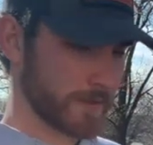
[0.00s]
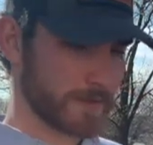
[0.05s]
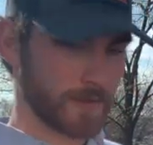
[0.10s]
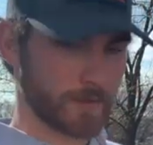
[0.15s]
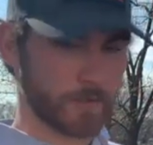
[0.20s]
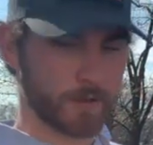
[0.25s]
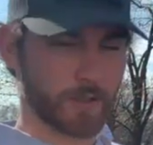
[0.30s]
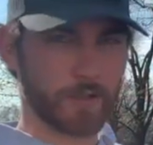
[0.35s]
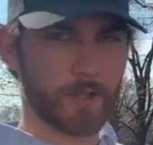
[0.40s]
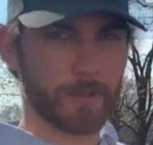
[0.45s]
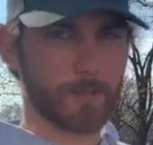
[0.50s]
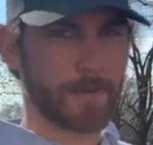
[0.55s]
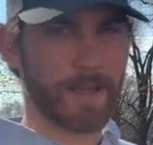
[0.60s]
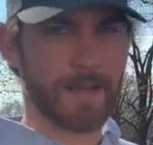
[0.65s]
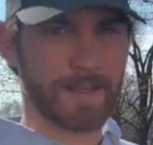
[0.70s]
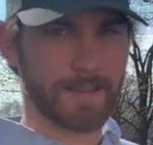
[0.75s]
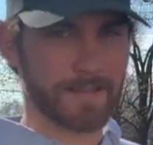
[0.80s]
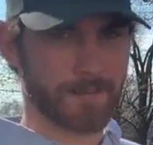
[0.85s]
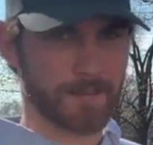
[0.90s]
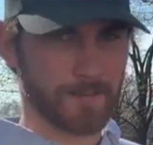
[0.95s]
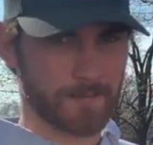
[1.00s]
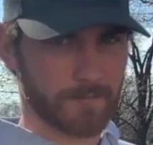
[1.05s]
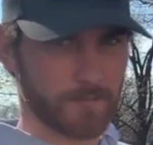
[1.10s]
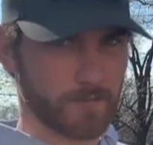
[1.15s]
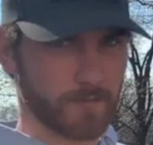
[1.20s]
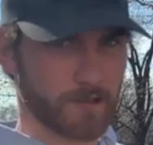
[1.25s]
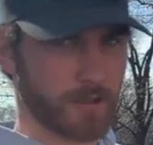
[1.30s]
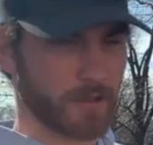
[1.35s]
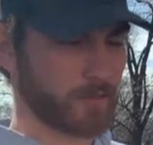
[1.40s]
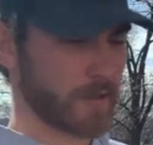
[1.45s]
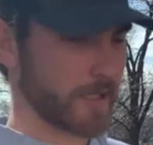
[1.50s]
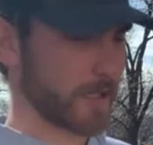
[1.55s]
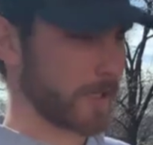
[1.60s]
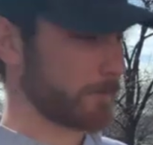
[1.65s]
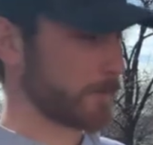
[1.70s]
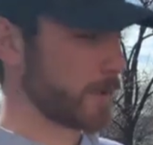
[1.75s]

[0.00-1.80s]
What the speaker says: 0 degree bags, you don't need it.